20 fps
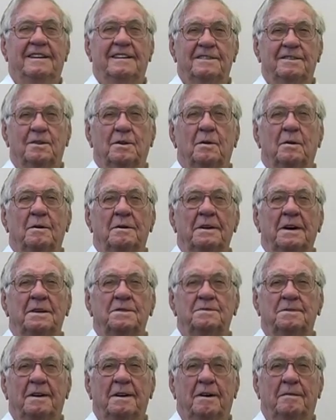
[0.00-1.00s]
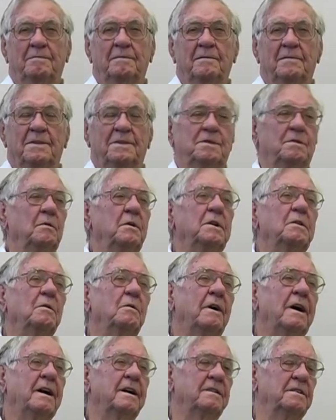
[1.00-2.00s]
to go on that sub. So we go
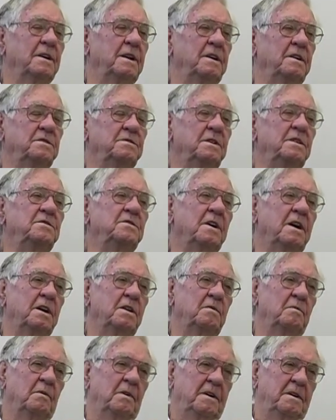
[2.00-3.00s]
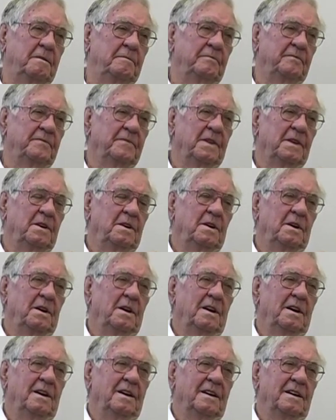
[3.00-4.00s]
out, and it's in January.
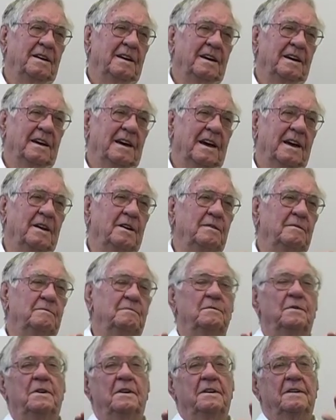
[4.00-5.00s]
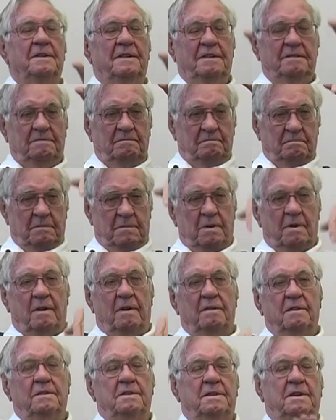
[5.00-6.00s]
And we're
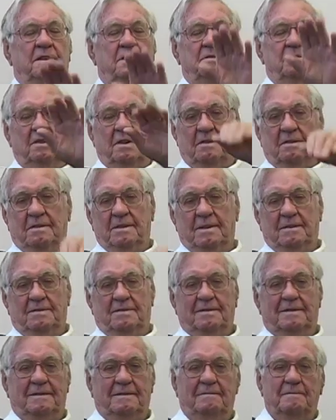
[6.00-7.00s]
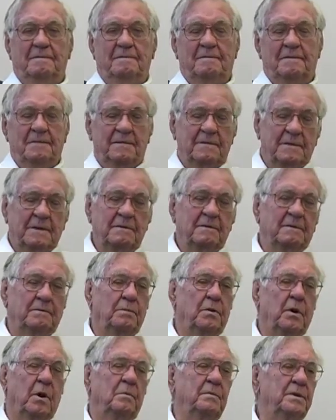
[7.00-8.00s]
all of this, you know, this
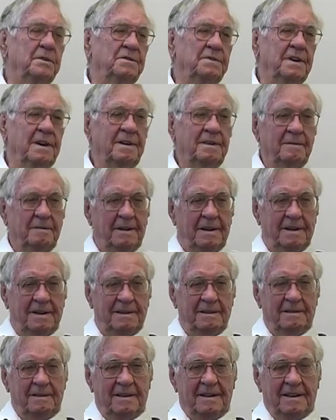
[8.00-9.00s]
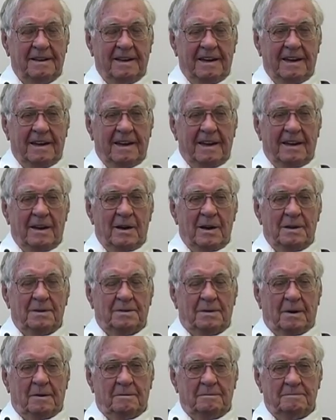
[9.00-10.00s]
porpoising.
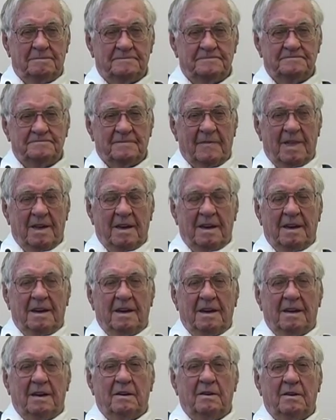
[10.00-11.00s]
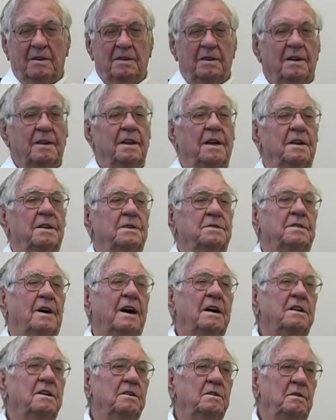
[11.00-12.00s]
So they
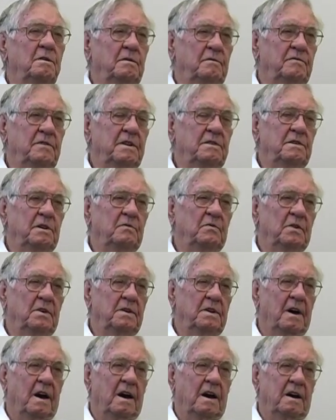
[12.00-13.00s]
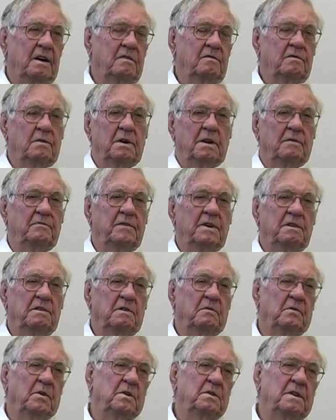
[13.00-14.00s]
decided to do a 50-foot dive. Well, a
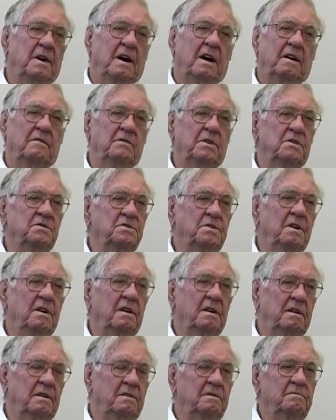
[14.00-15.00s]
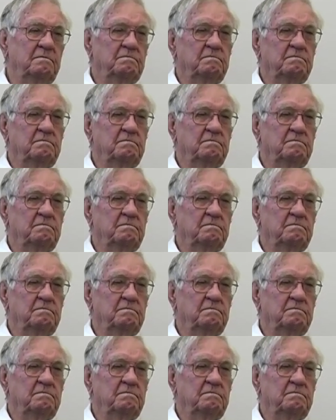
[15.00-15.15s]
50-foot dive, you're still